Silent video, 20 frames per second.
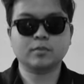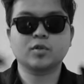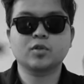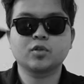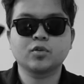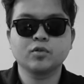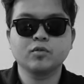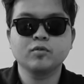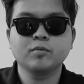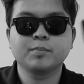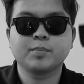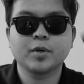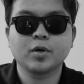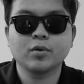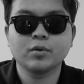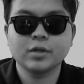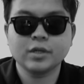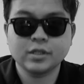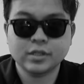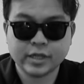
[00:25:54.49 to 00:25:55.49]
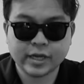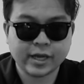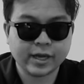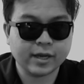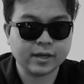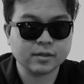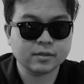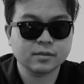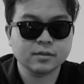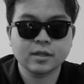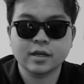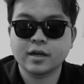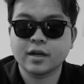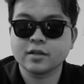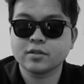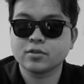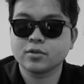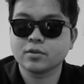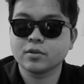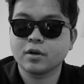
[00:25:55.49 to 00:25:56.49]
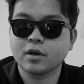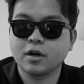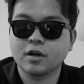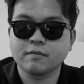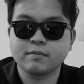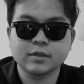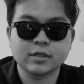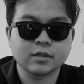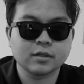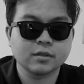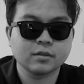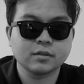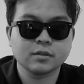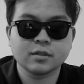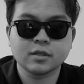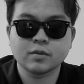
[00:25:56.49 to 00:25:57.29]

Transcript: Two Bode tags that I took off because